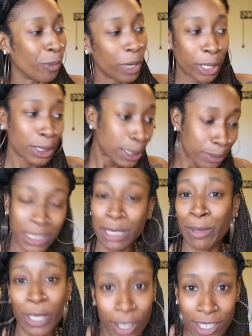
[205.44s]
What do you typically
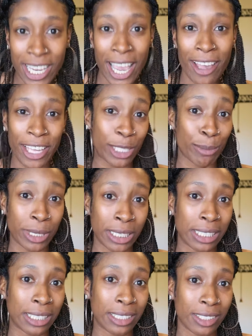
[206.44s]
spend on your child each
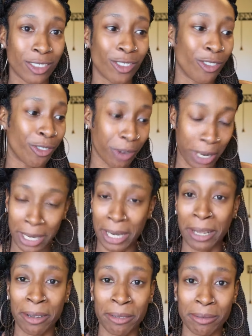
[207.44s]
month? Write it
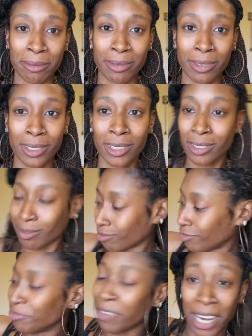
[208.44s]
down.
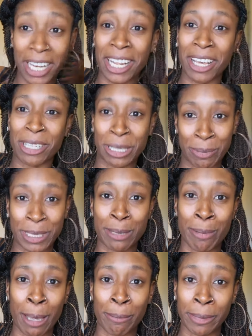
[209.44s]
Write it down on your piece of
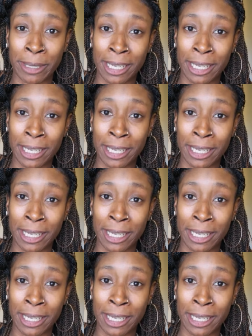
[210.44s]
paper.